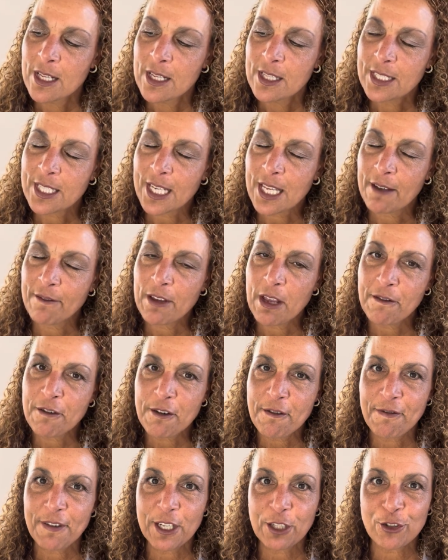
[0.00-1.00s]
like, have you ever
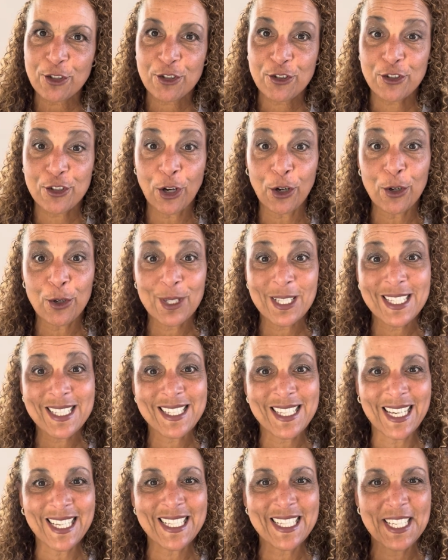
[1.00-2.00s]
felt so
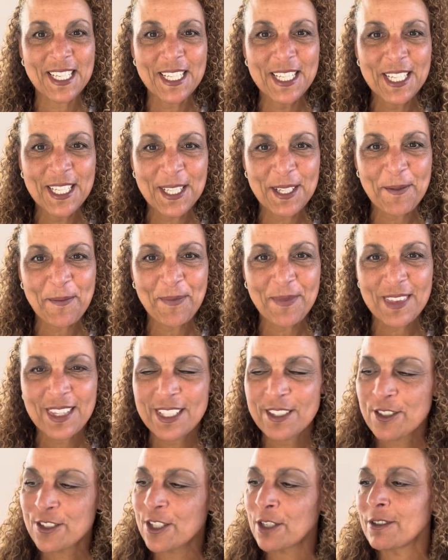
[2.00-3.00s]
excited
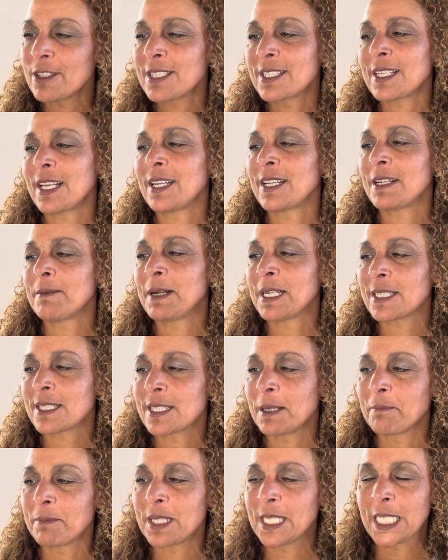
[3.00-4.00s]
about
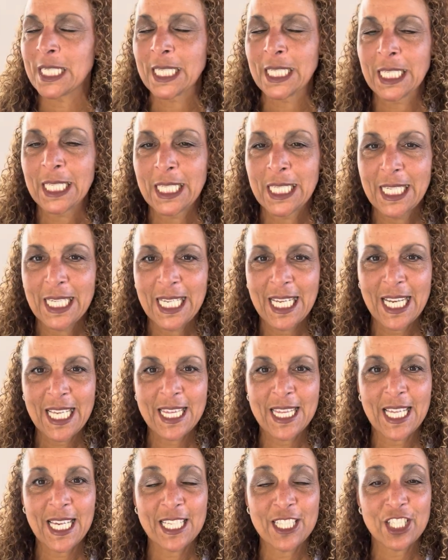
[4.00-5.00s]
something
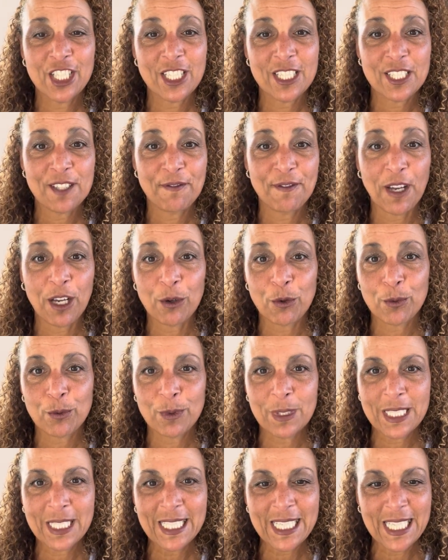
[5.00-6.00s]
and then just felt
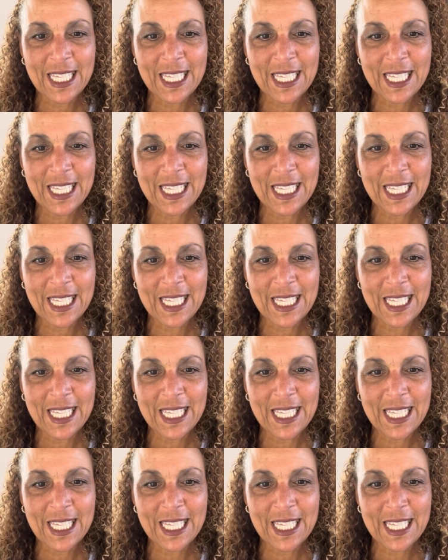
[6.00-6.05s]
really